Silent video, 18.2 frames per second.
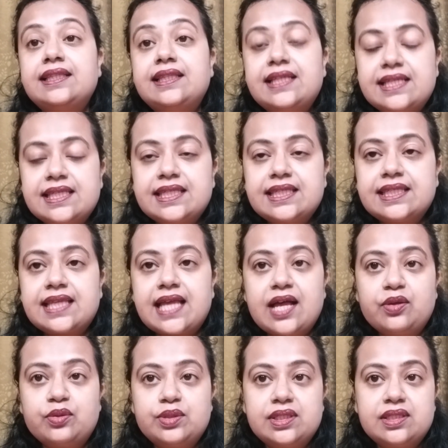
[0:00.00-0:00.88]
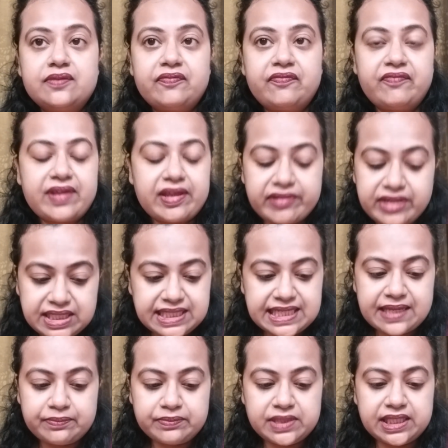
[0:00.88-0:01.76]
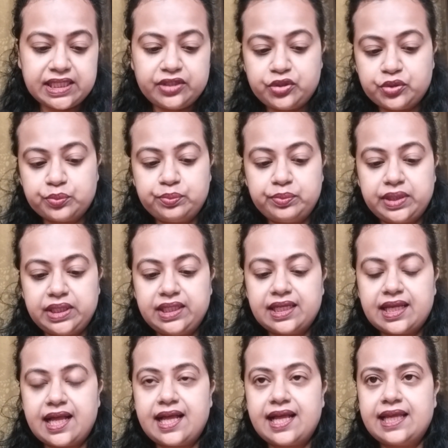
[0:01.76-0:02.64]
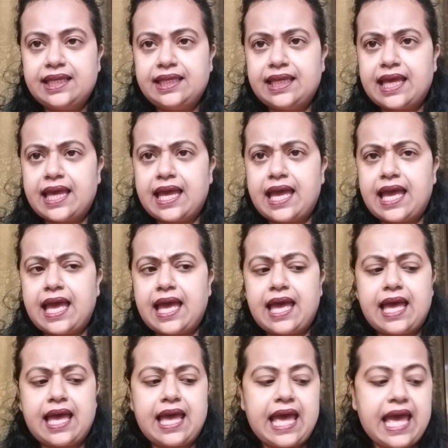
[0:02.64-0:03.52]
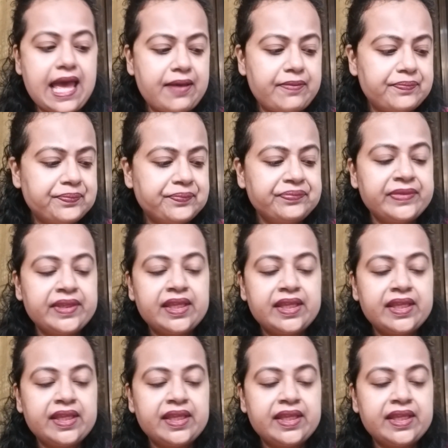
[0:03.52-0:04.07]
This sounds very tempting to me. I am